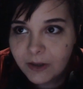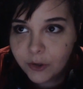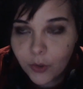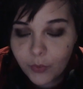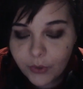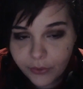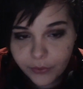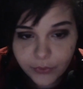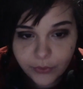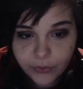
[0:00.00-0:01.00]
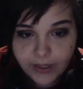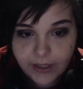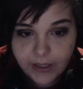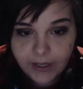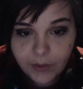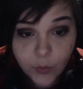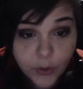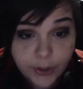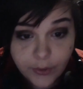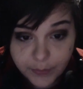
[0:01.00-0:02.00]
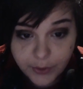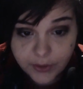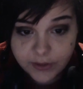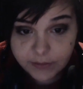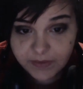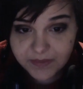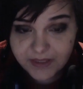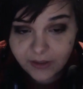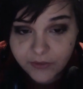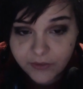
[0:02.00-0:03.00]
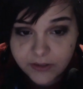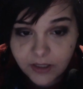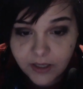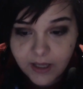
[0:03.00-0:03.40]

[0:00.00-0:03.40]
going through and working on the person themselves,